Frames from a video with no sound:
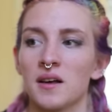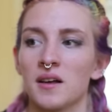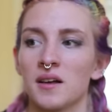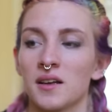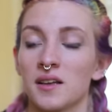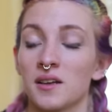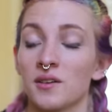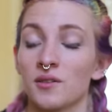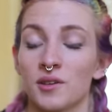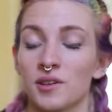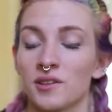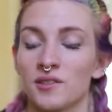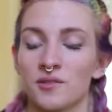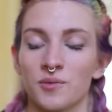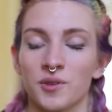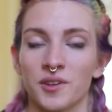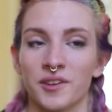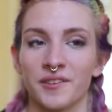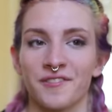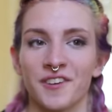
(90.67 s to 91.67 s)
It's
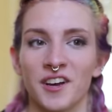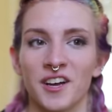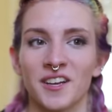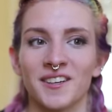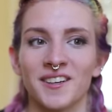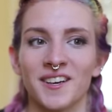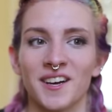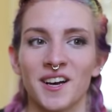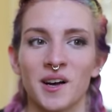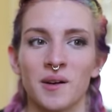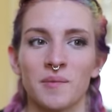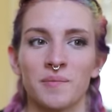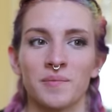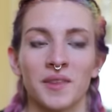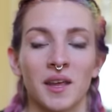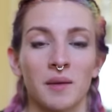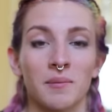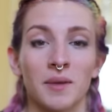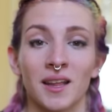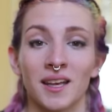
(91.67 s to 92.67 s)
really fun.
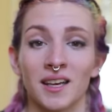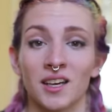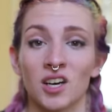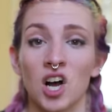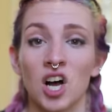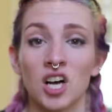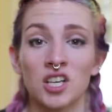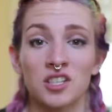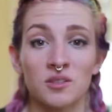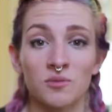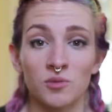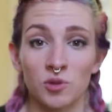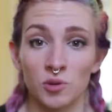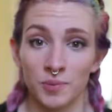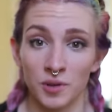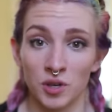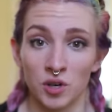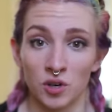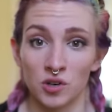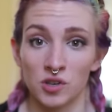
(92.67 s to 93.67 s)
I met an awesome group
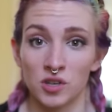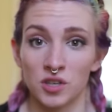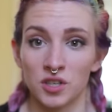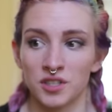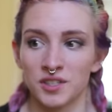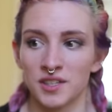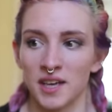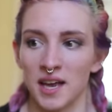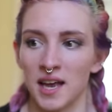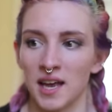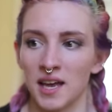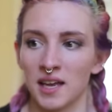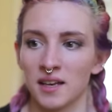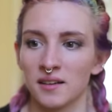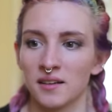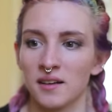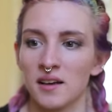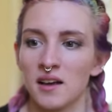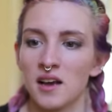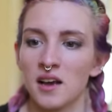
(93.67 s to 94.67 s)
of girls,
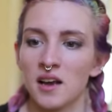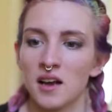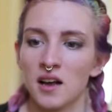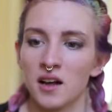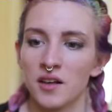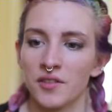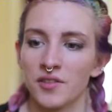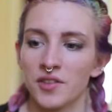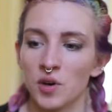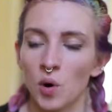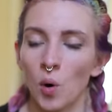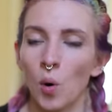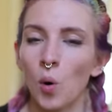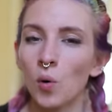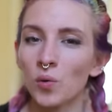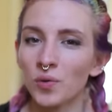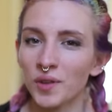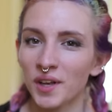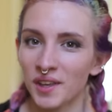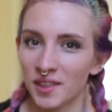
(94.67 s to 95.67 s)
and the
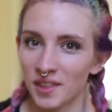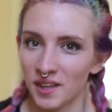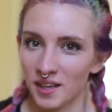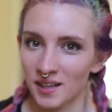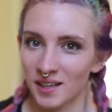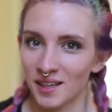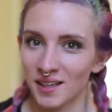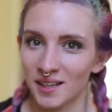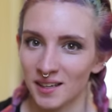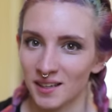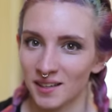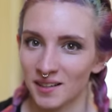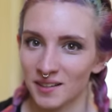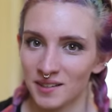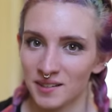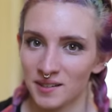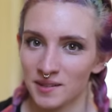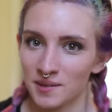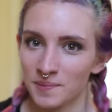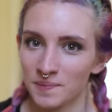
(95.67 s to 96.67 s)
only thing
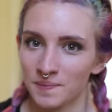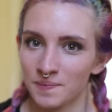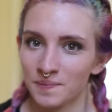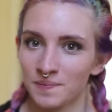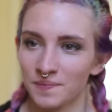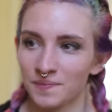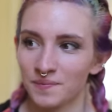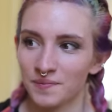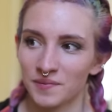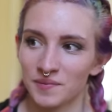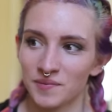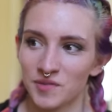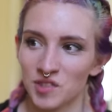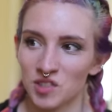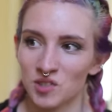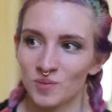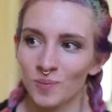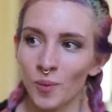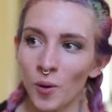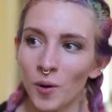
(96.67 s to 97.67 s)
is, it's a
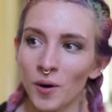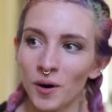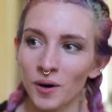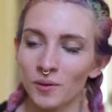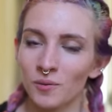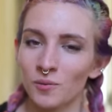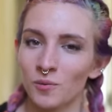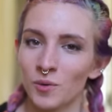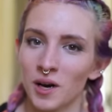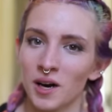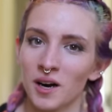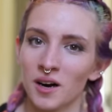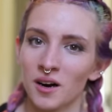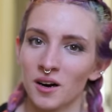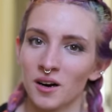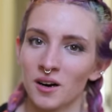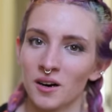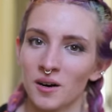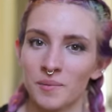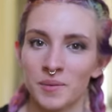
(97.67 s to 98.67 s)
sport
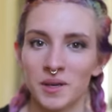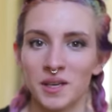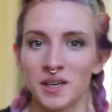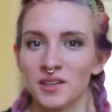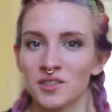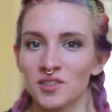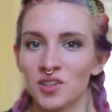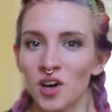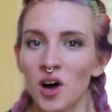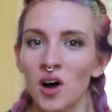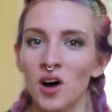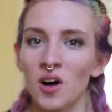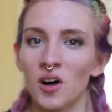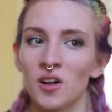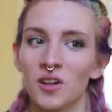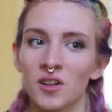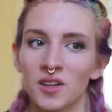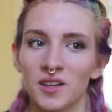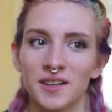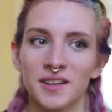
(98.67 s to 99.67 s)
where being
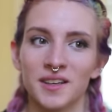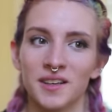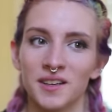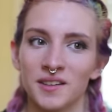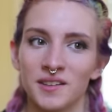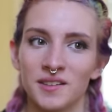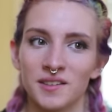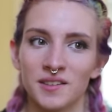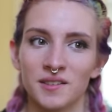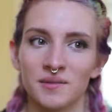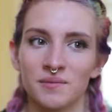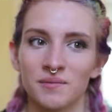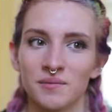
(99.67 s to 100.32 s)
tall is